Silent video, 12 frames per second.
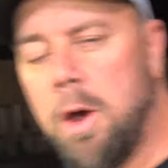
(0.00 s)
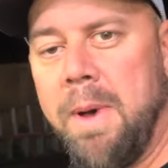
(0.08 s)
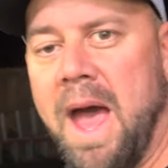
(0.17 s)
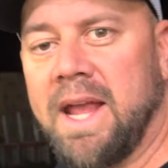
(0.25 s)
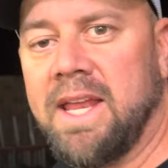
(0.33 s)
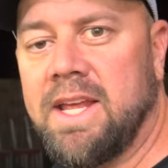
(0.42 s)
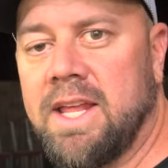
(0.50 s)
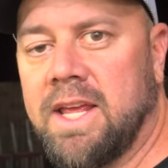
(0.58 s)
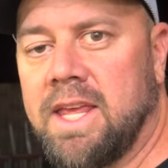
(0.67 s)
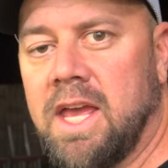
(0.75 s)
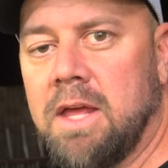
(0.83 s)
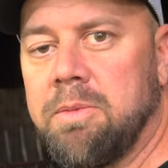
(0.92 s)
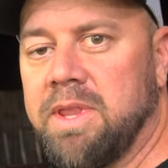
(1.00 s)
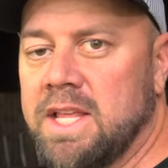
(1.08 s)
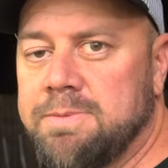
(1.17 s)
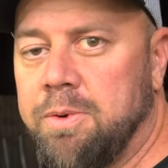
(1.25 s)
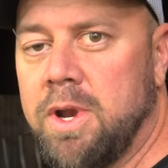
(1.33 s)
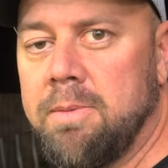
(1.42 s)
back and hit again, but that's
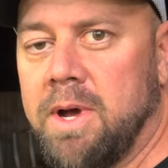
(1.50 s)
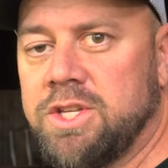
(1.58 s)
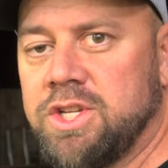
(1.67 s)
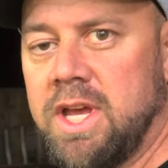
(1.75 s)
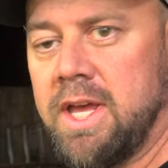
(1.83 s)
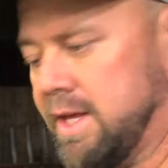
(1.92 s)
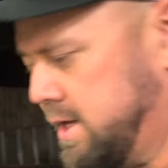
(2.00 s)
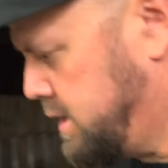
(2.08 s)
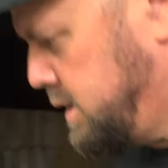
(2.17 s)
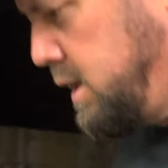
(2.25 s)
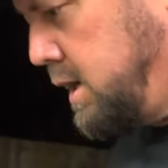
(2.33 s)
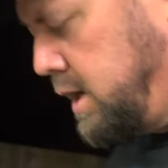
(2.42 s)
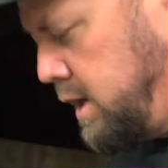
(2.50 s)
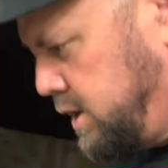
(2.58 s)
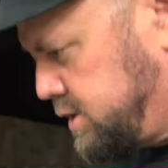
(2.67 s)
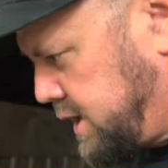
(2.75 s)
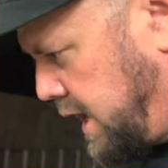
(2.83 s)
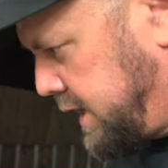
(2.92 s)
pretty much it. You
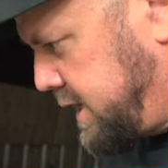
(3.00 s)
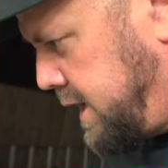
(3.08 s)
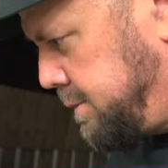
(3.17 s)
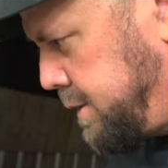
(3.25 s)
just gotta keep